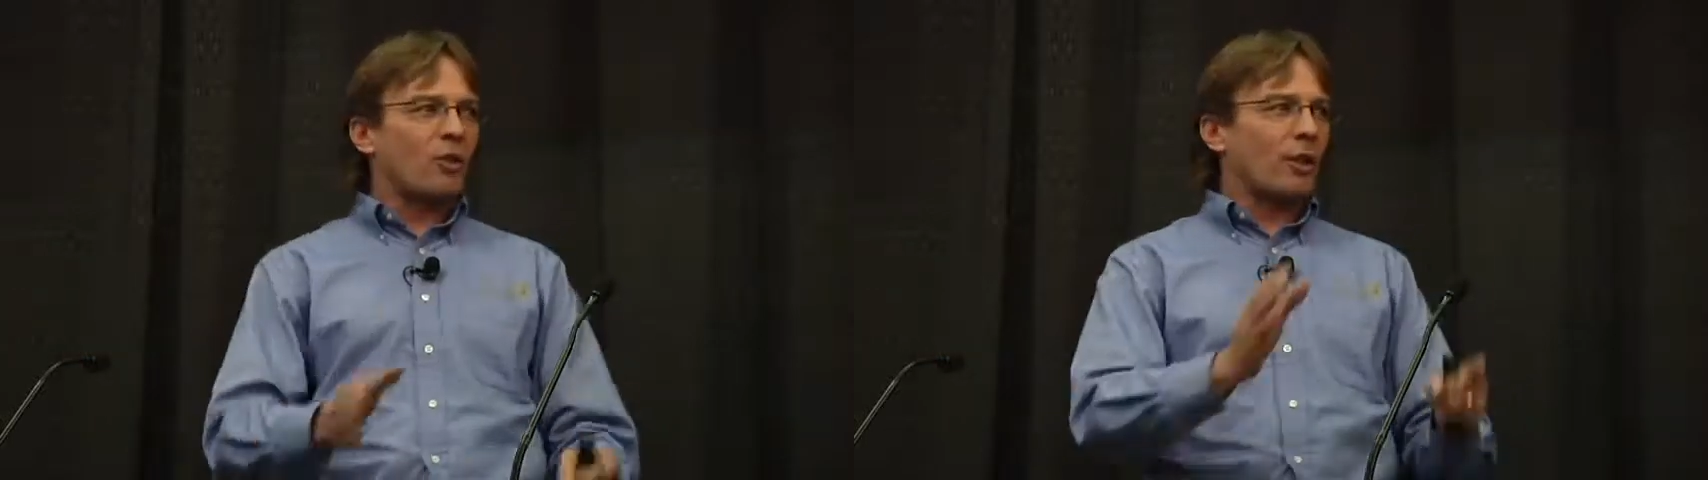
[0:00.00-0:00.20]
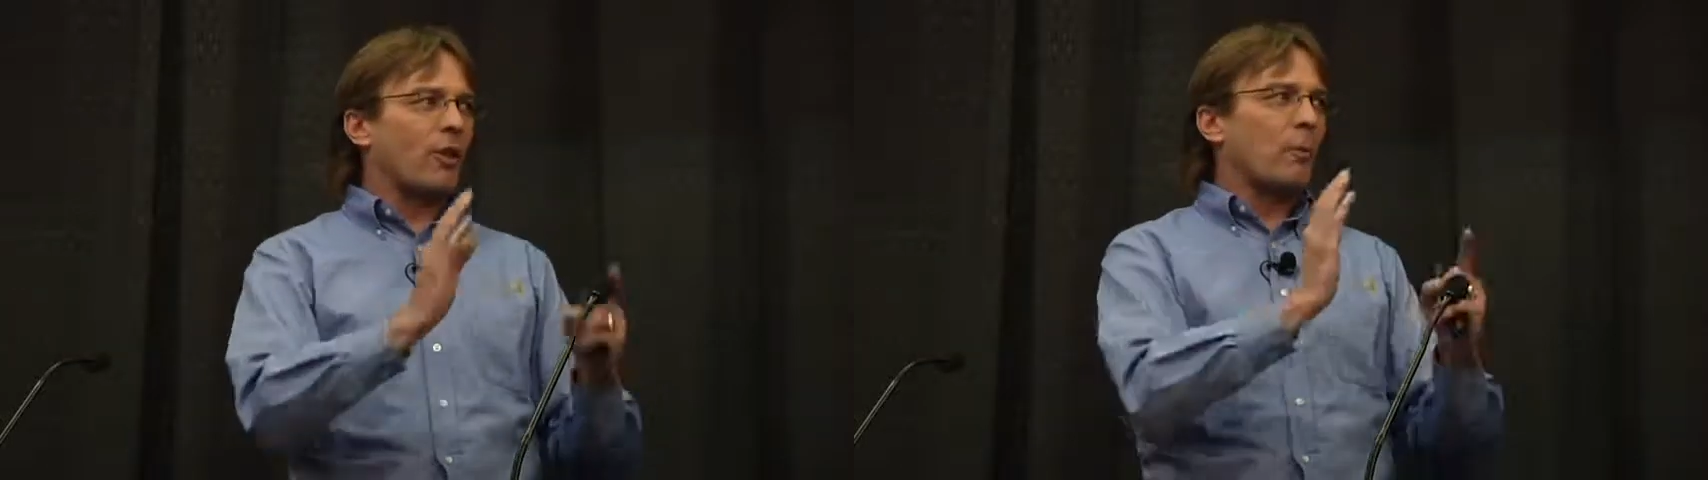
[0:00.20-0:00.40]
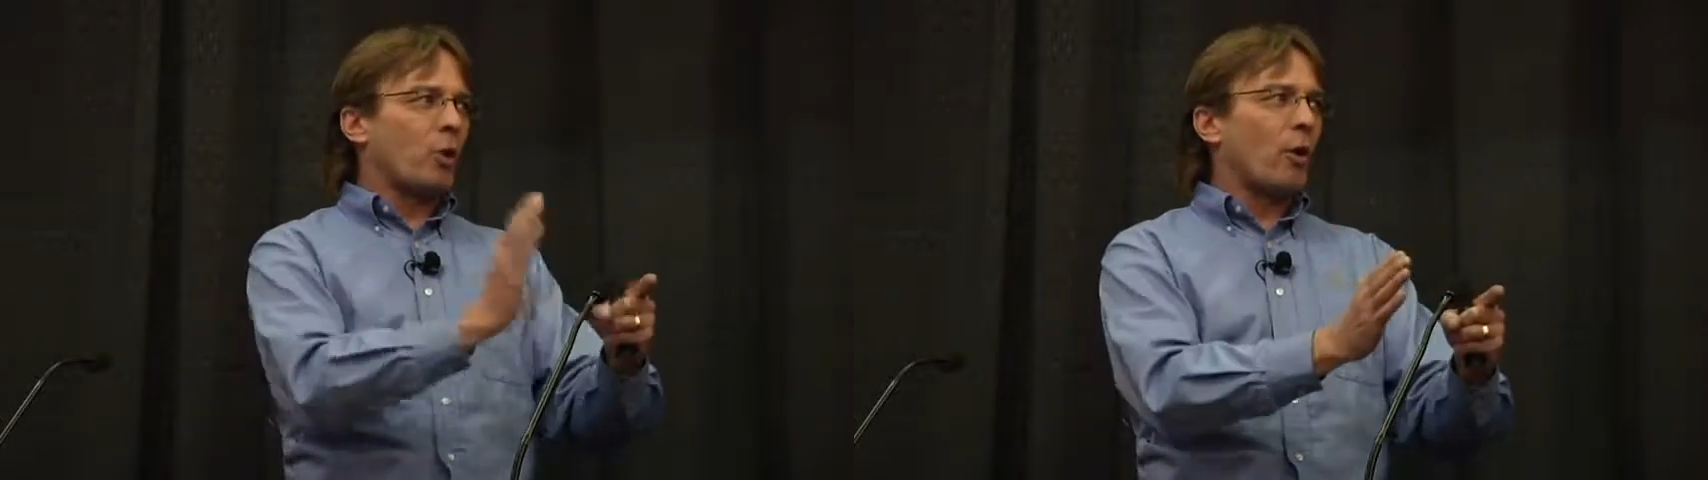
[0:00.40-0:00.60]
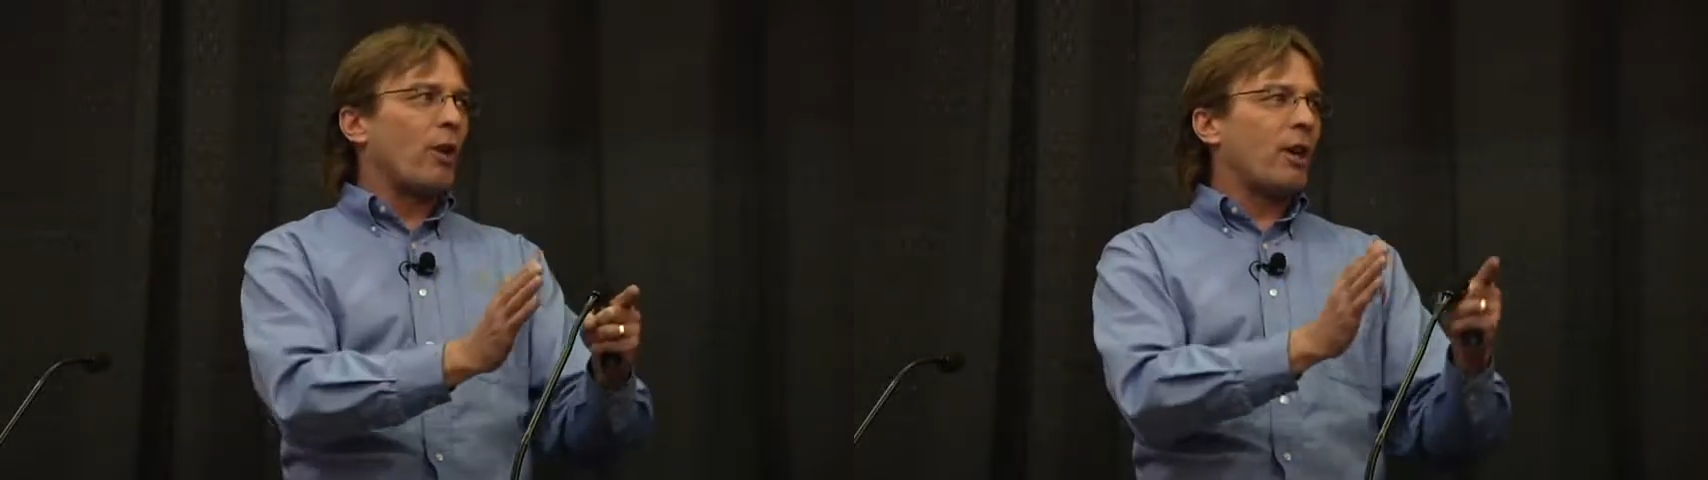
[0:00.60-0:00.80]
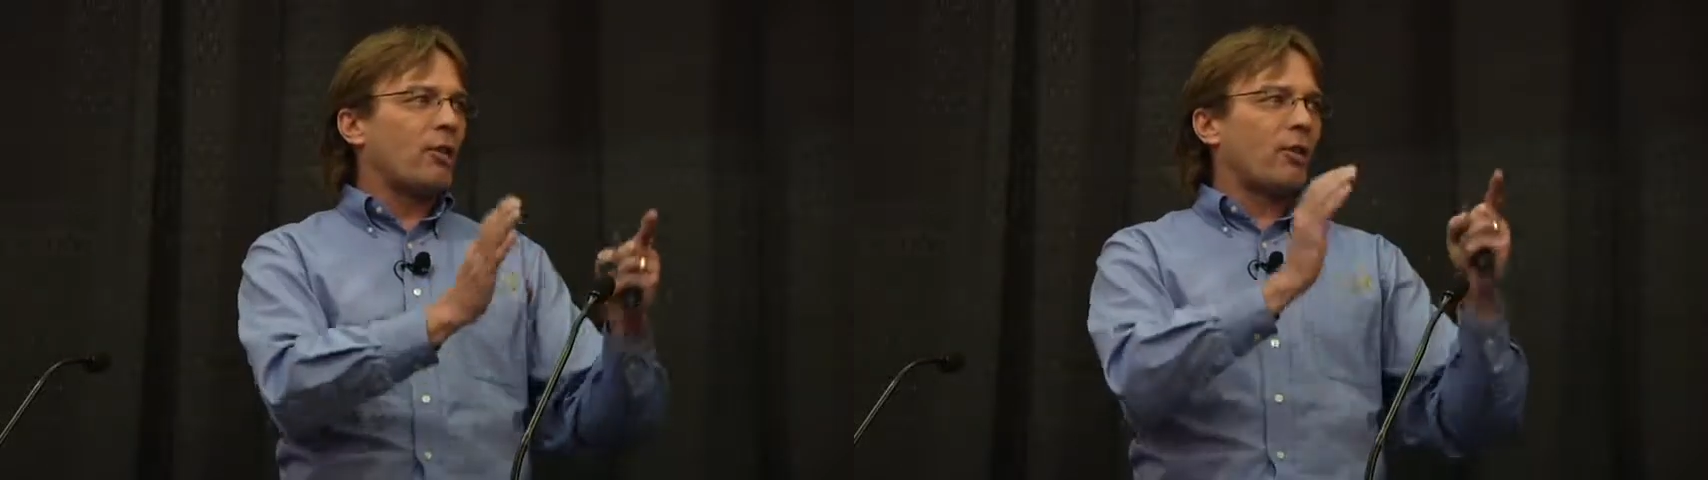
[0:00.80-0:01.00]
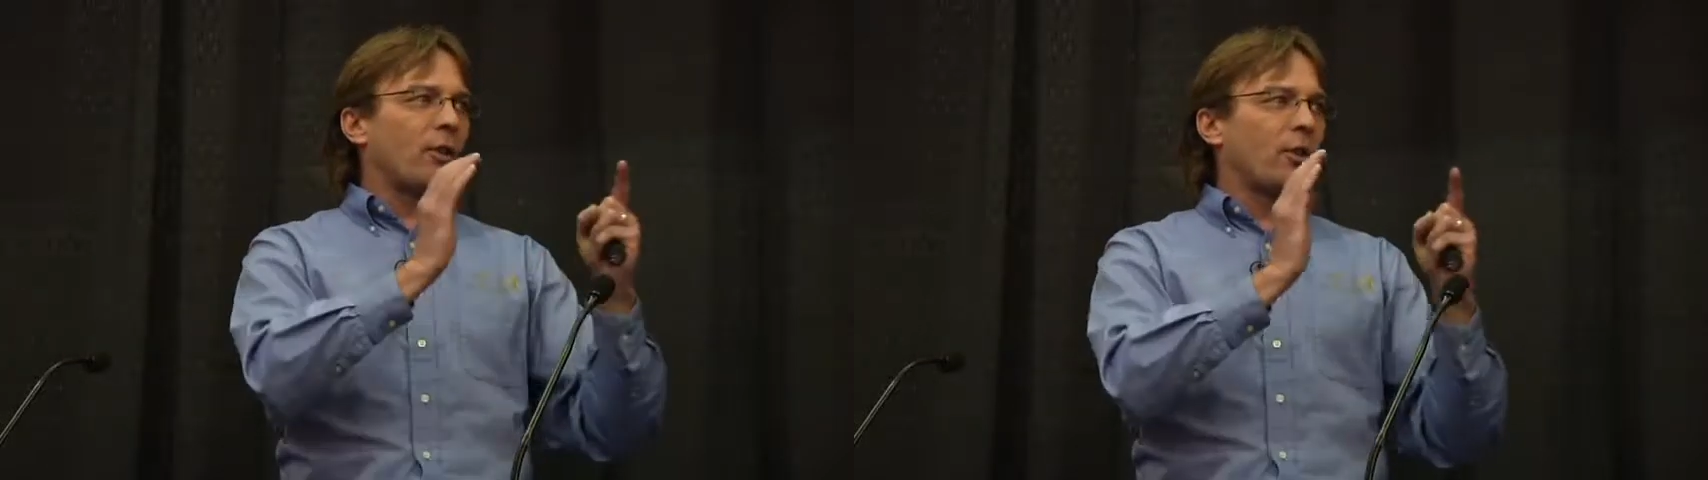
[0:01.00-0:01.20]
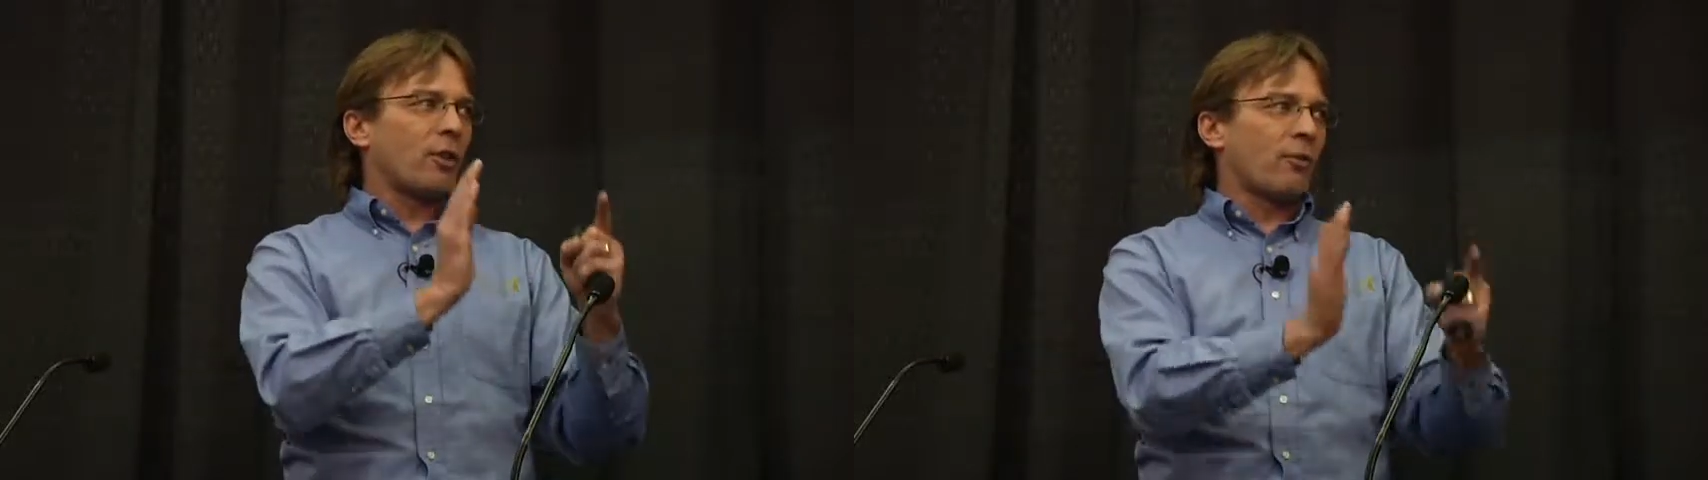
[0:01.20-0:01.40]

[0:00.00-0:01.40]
It says, I'm doing this. This